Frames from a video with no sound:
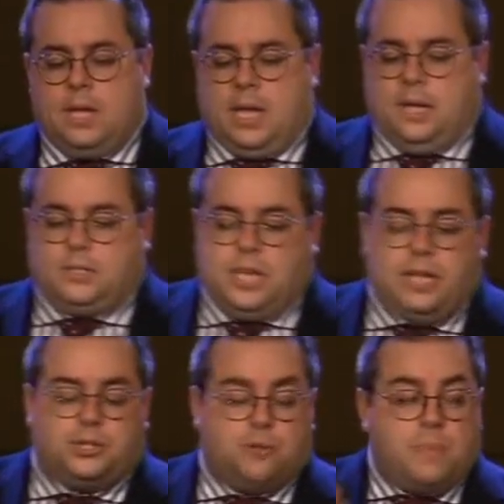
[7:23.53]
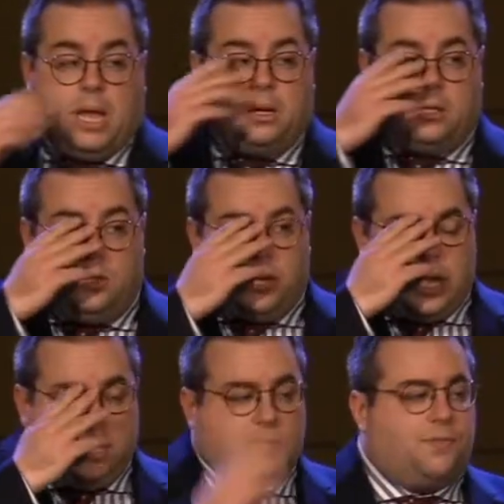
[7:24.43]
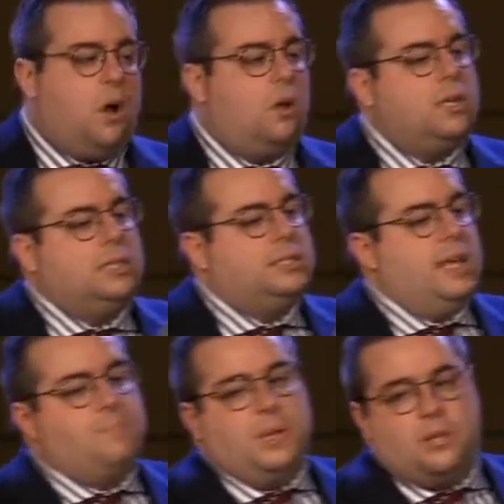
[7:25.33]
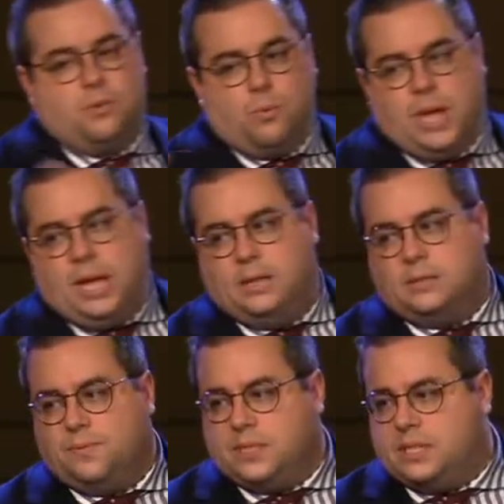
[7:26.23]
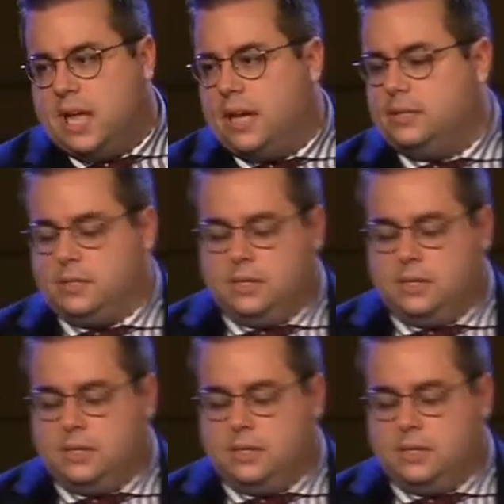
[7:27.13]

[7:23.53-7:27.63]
and teacher, me included, has fallen deep into the weeds of this text.